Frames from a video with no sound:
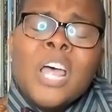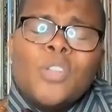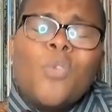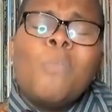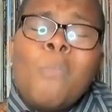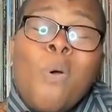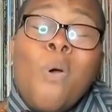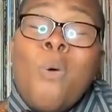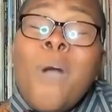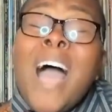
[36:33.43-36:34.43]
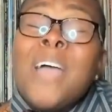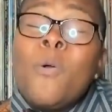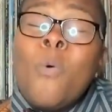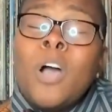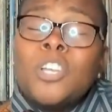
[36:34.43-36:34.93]
No more
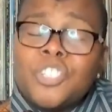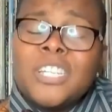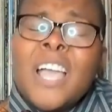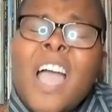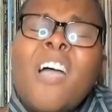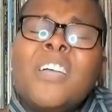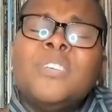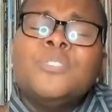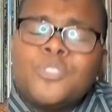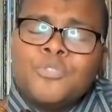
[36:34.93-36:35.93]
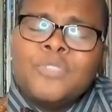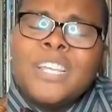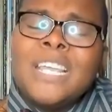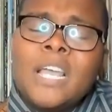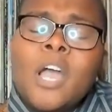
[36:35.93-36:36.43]
whitewashing our history
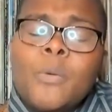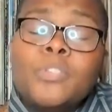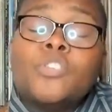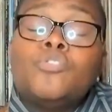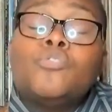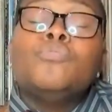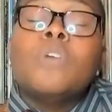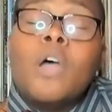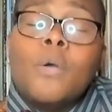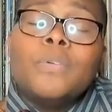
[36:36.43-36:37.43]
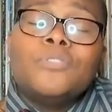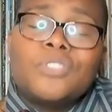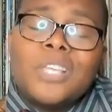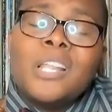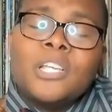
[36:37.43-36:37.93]
when the truth will
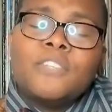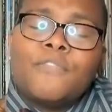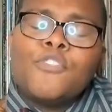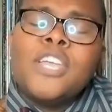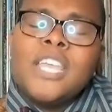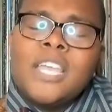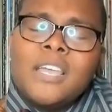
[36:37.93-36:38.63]
set us free.